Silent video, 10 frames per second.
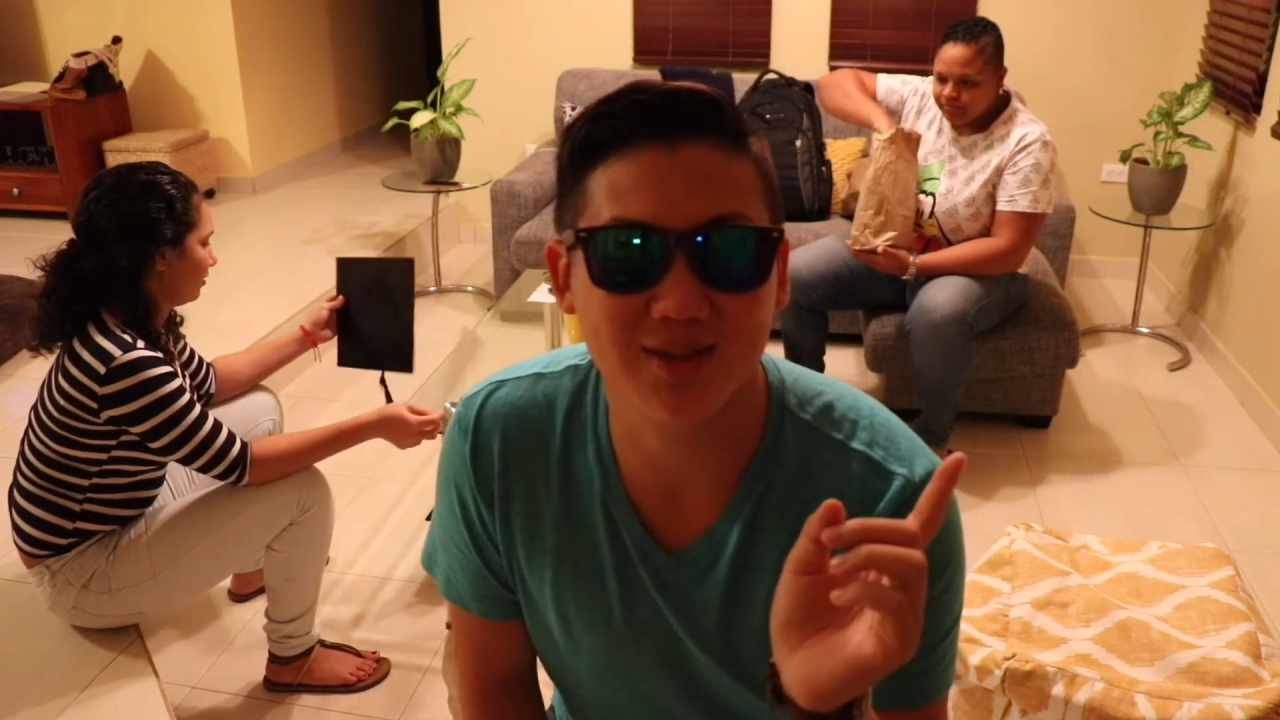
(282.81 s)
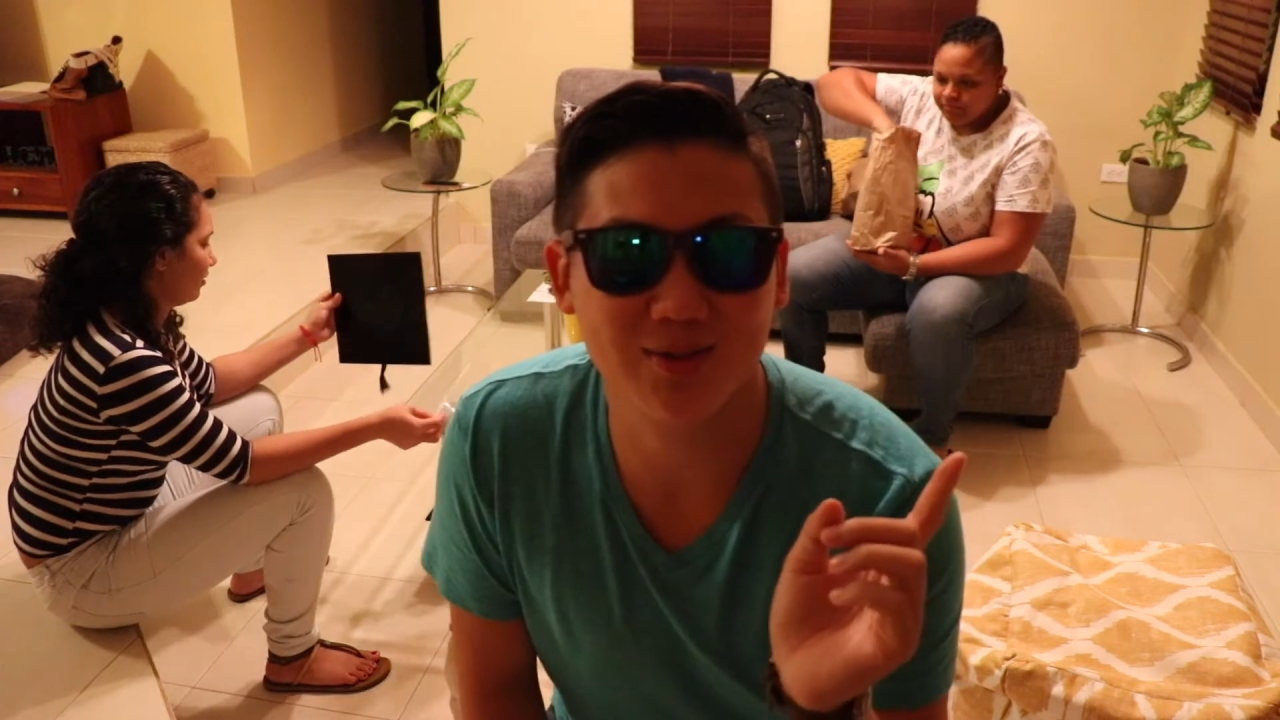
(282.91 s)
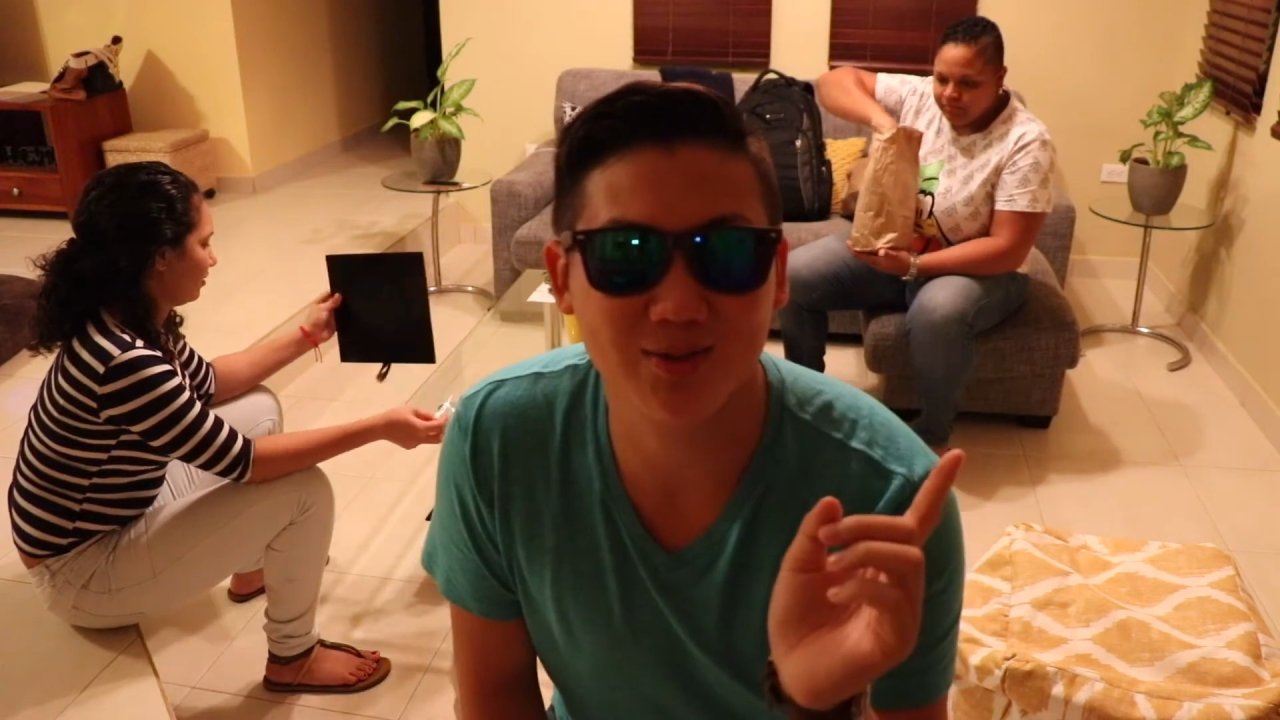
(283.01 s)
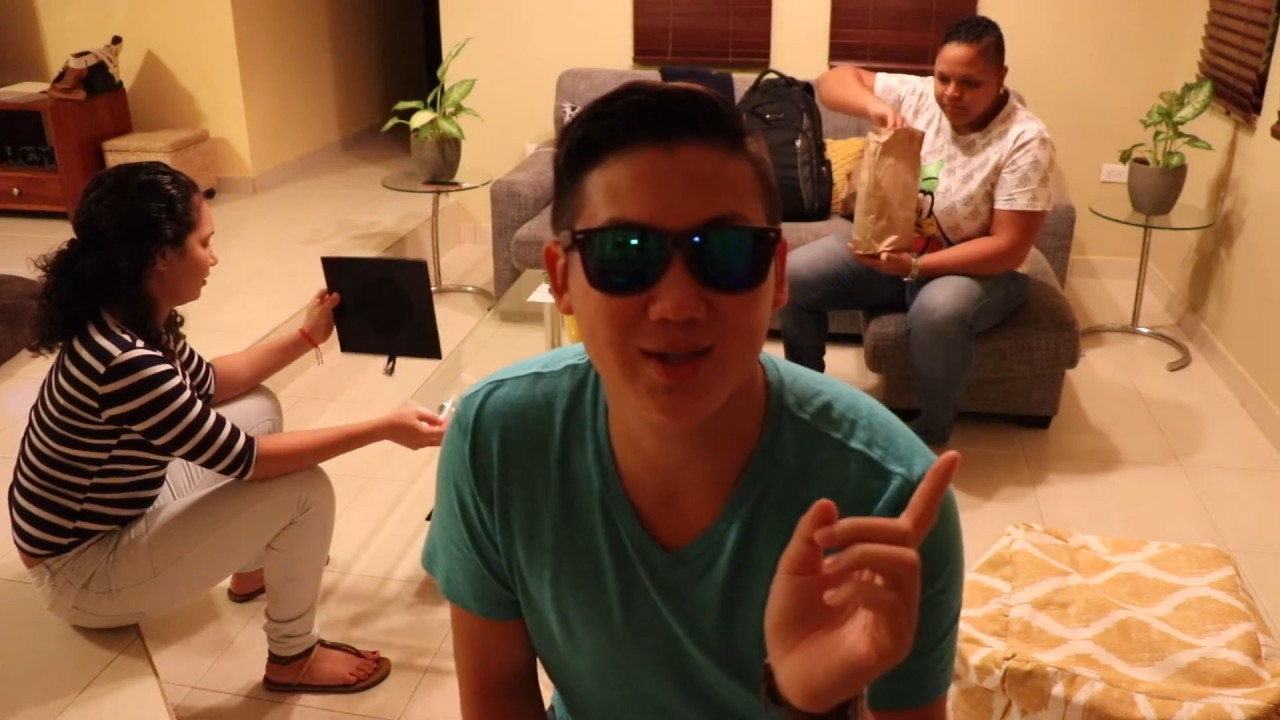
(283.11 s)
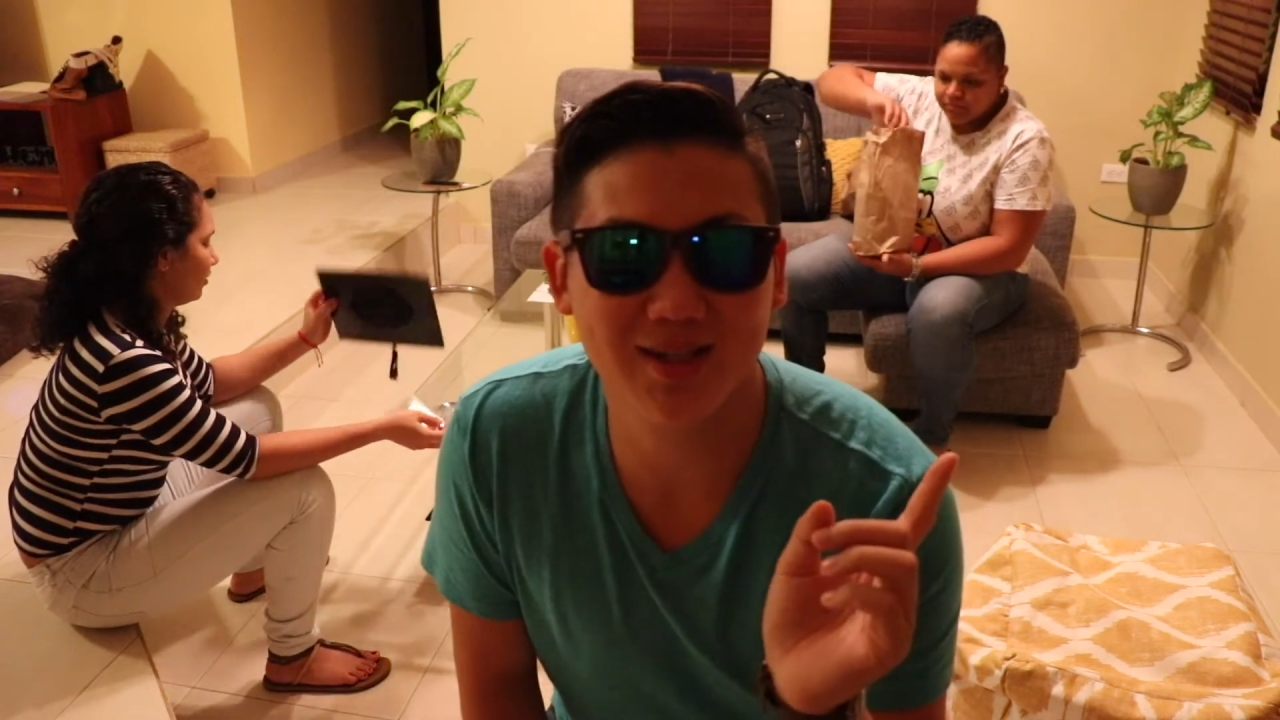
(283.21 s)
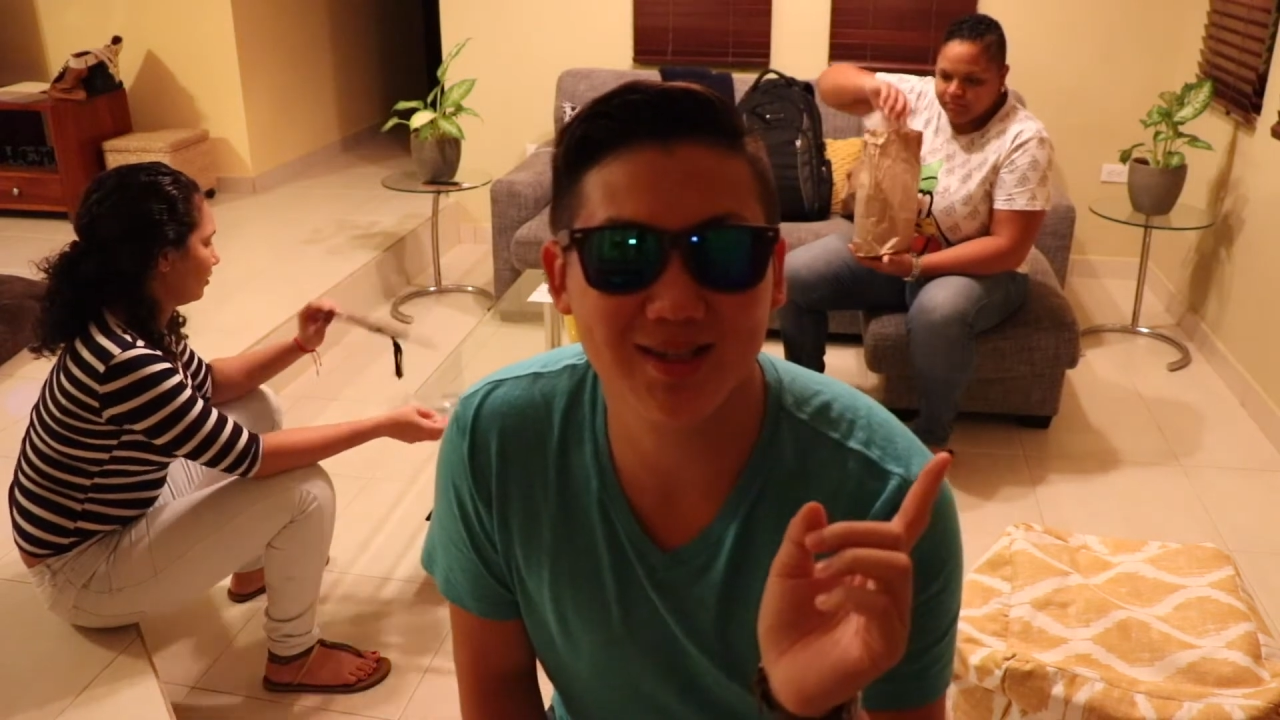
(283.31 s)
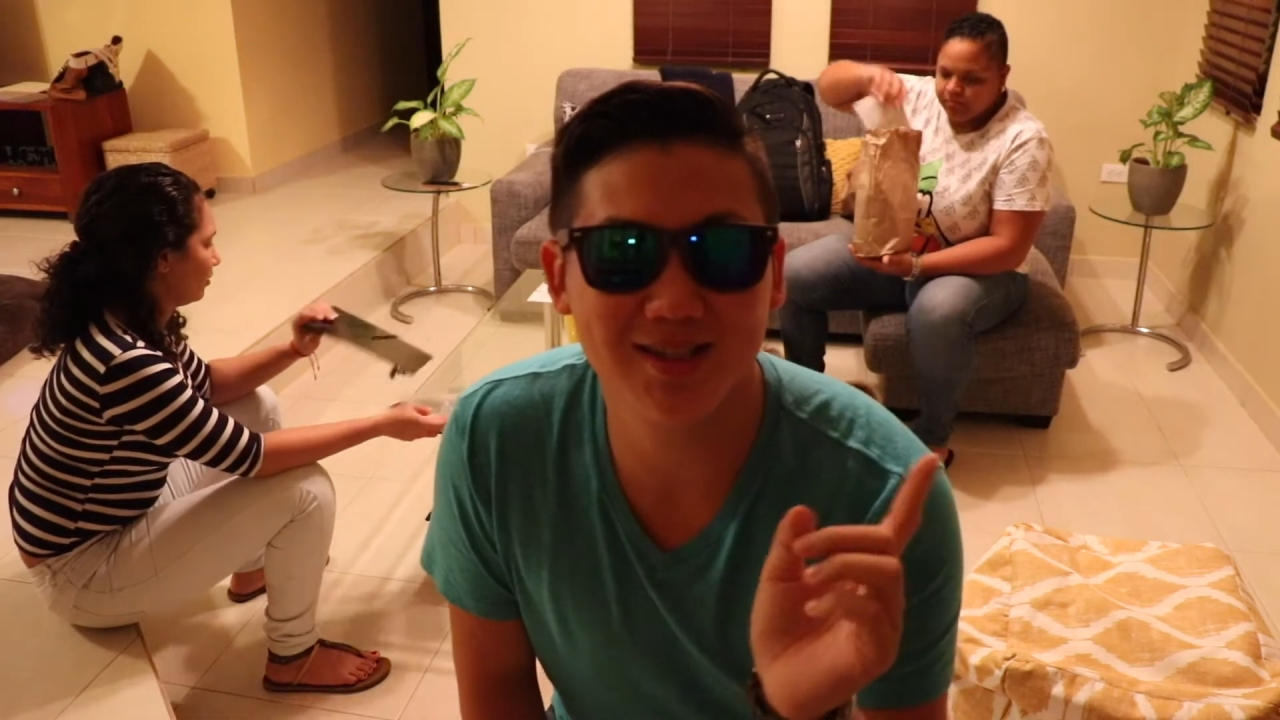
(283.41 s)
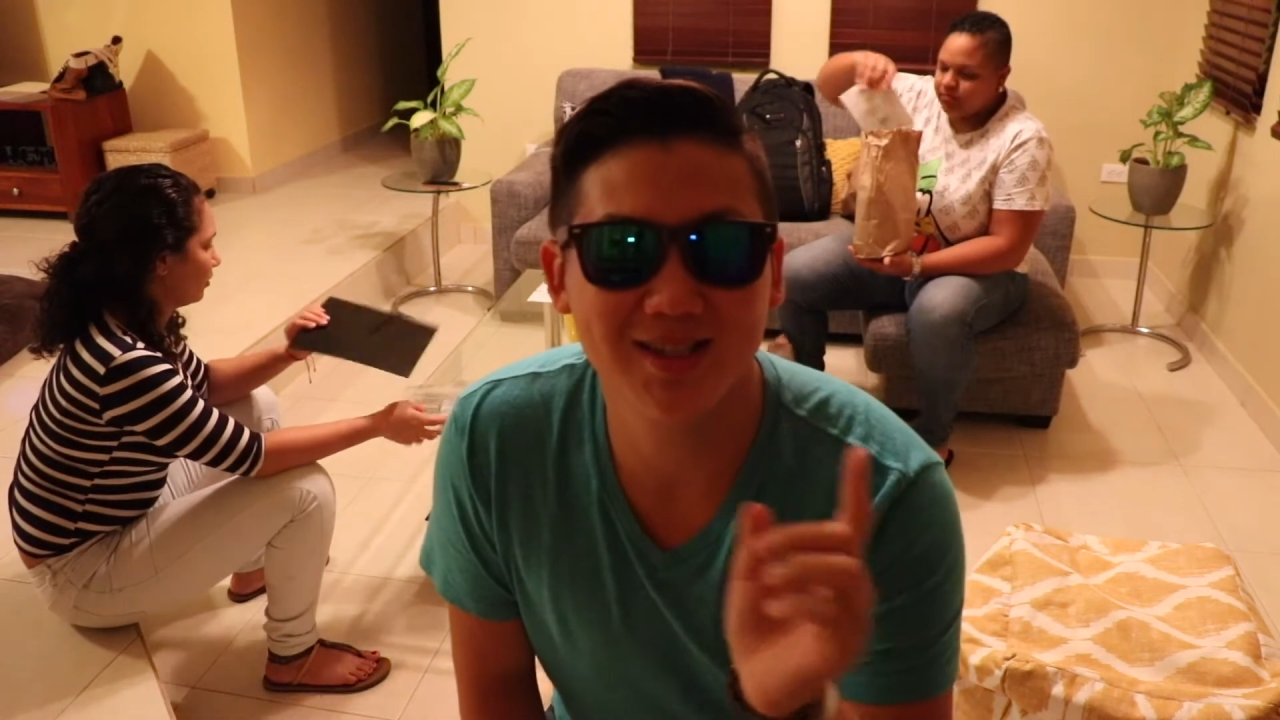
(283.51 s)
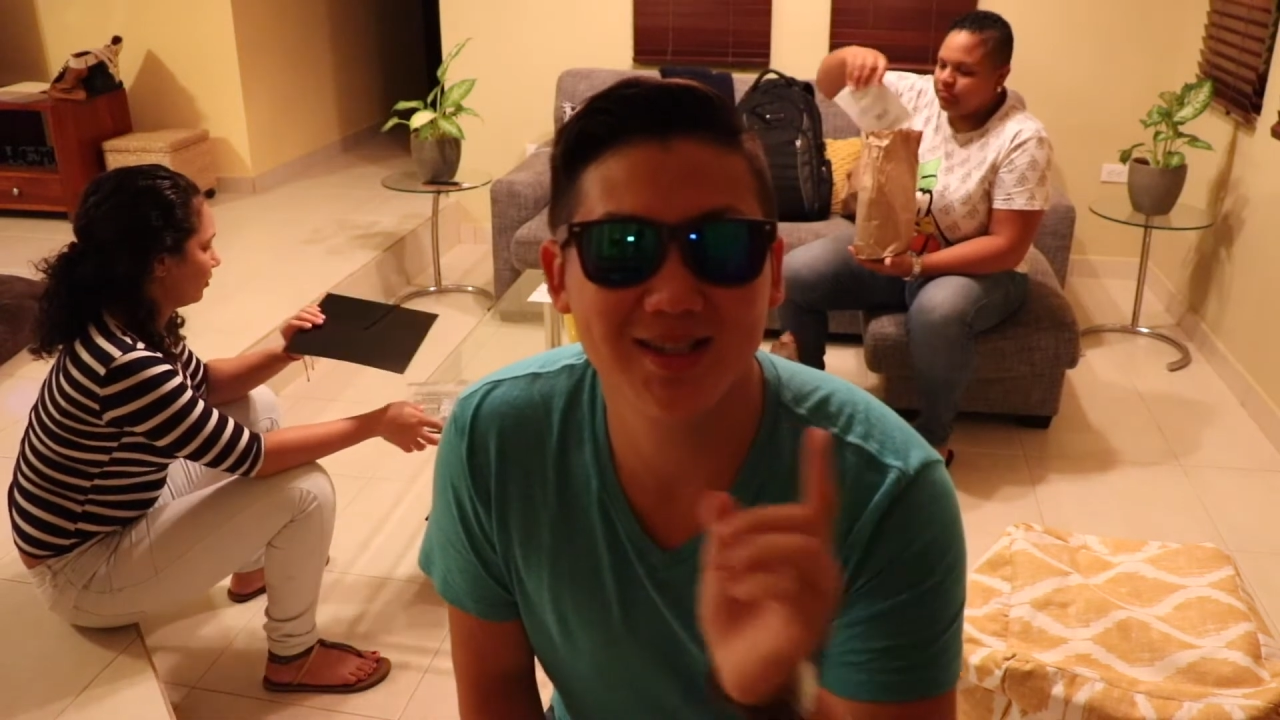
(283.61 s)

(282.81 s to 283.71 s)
as well.